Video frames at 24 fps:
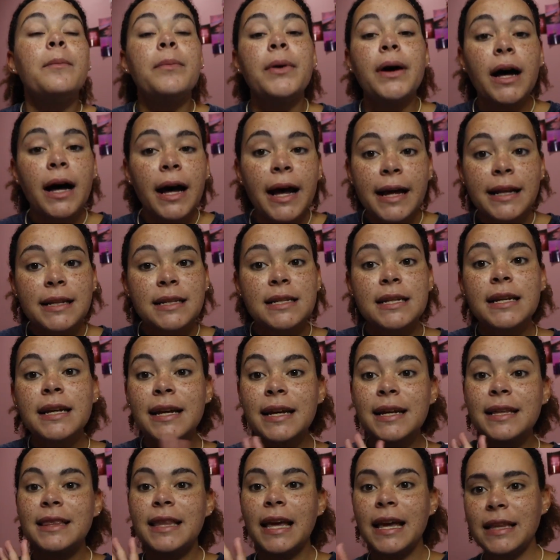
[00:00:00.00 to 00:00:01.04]
But
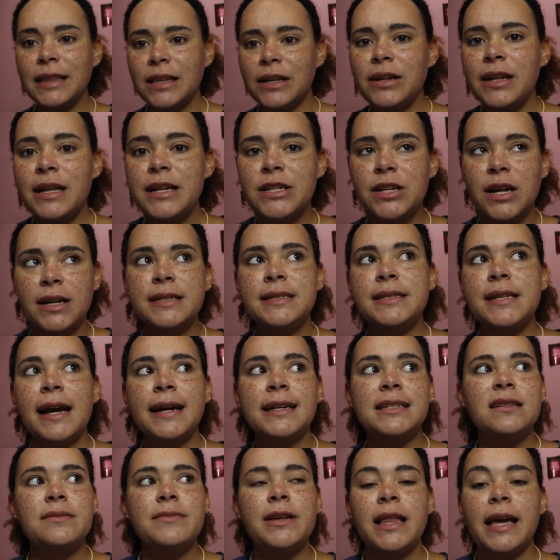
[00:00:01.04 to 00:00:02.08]
they literally just
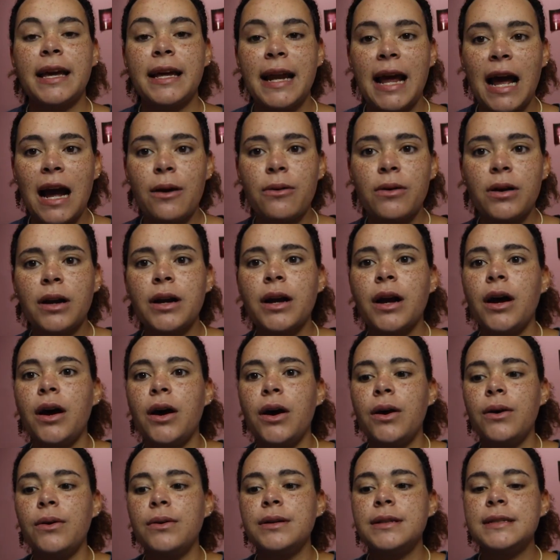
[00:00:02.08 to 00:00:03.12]
texted me like an hour
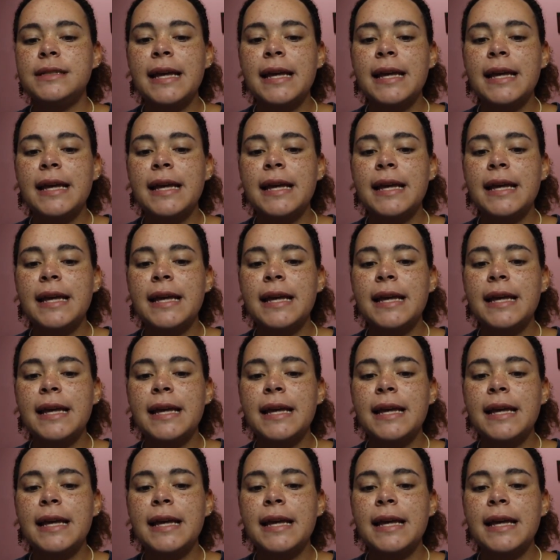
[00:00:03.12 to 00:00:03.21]
ago